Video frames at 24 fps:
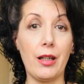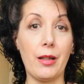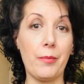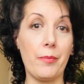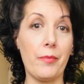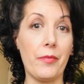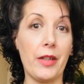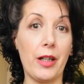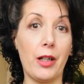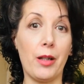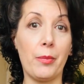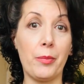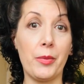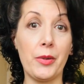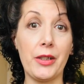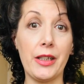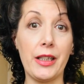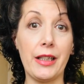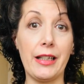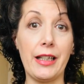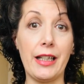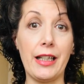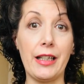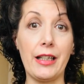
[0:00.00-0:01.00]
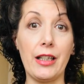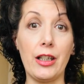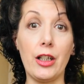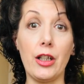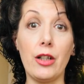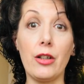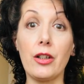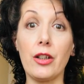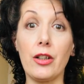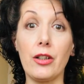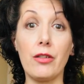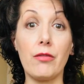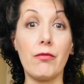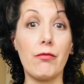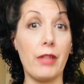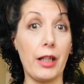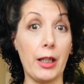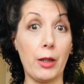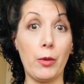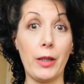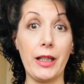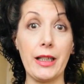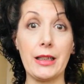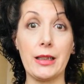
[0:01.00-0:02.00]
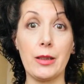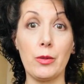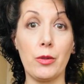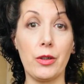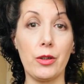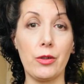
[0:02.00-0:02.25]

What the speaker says: that I'll put in there that you can request one,